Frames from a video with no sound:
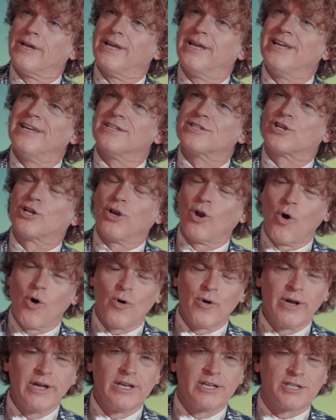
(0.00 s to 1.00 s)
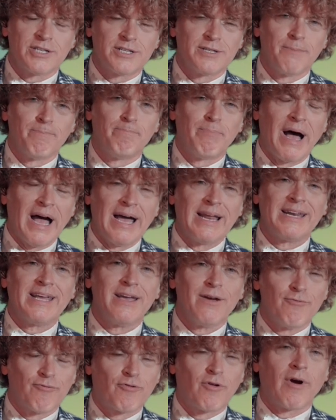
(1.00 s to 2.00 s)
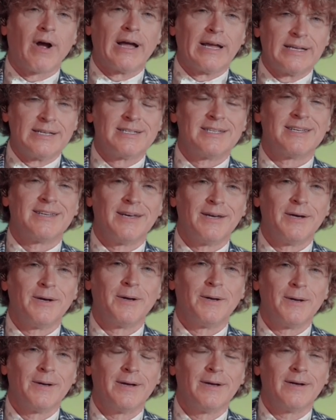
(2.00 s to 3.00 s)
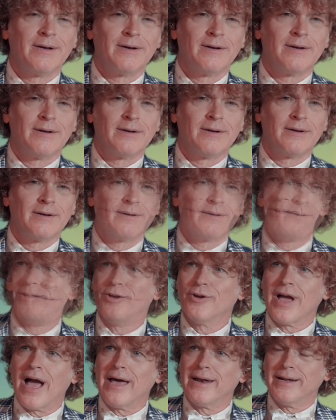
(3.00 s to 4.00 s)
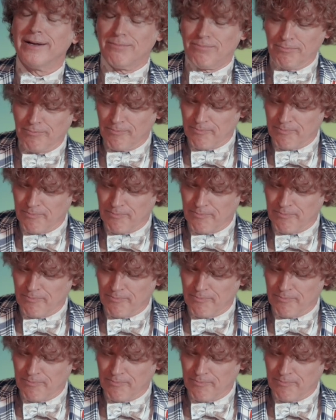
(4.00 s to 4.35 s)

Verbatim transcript: his glorious body of Christ mm -hmm. you got it